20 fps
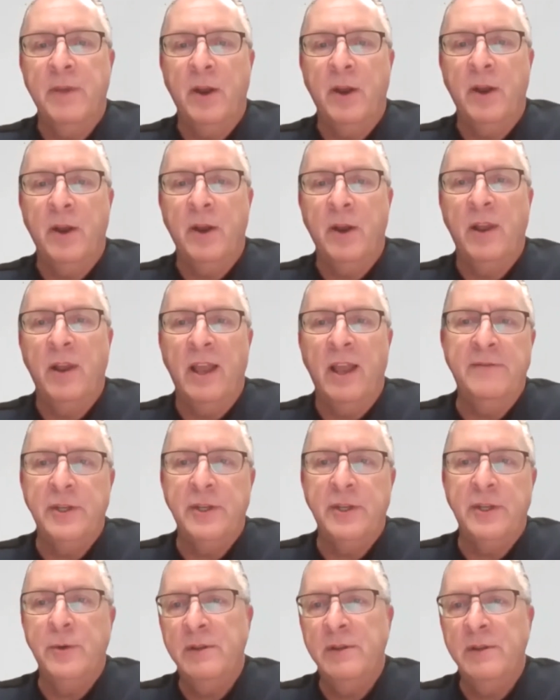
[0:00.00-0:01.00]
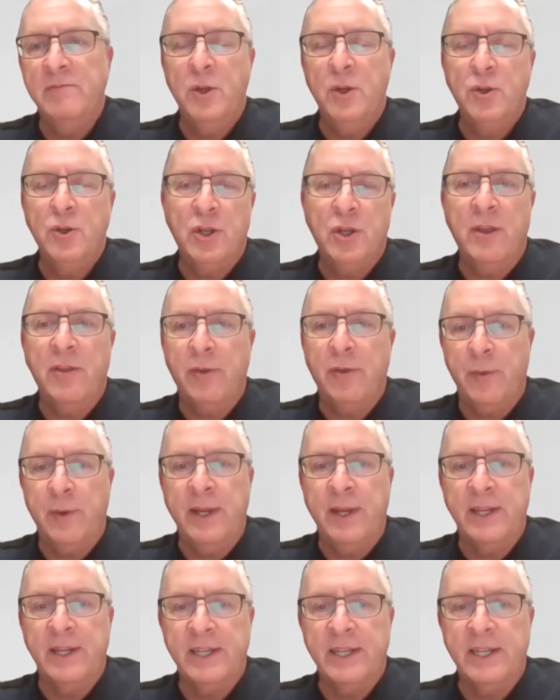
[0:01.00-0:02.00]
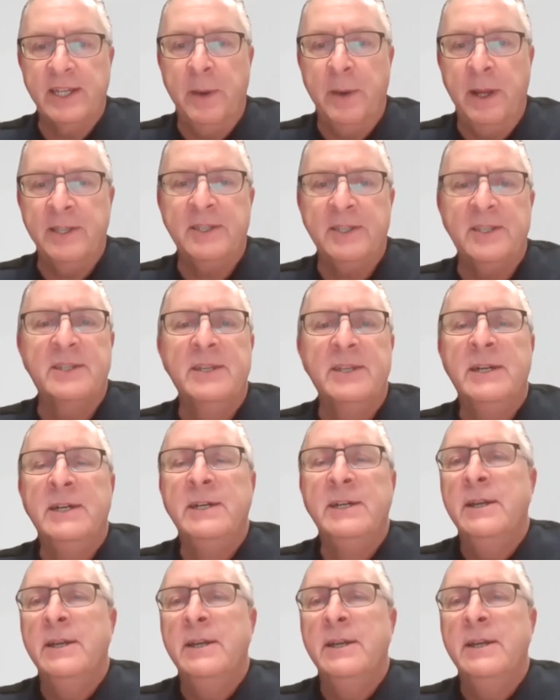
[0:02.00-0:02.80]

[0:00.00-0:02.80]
a life to it, usually 3 to 6 months.